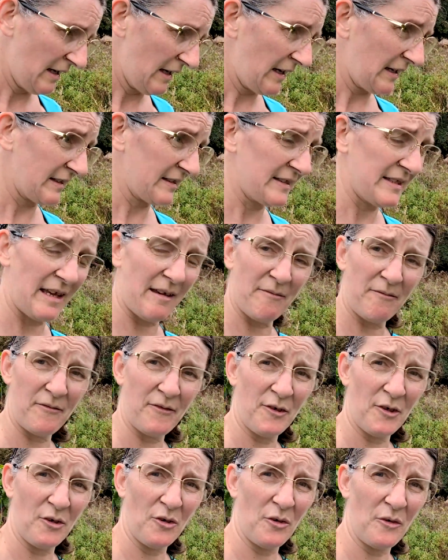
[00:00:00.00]
except
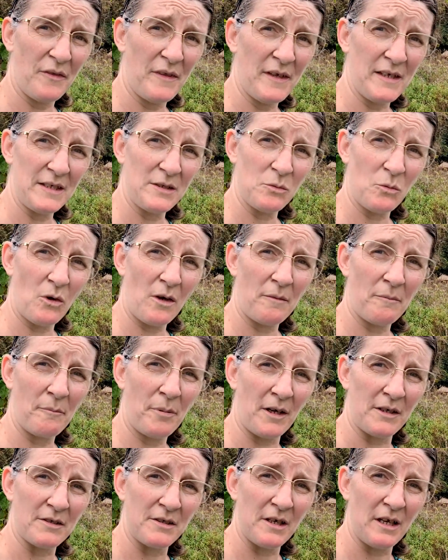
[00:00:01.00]
for this one
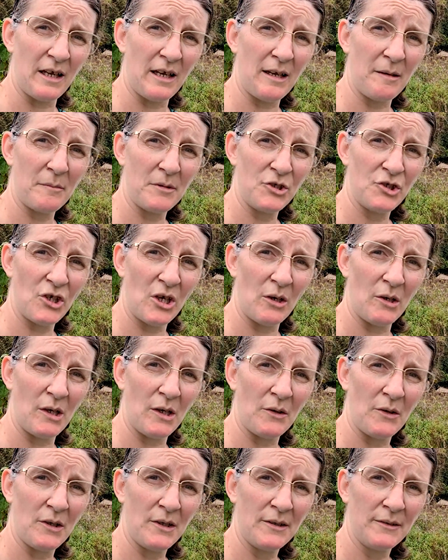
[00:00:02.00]
butternut. Let me show you.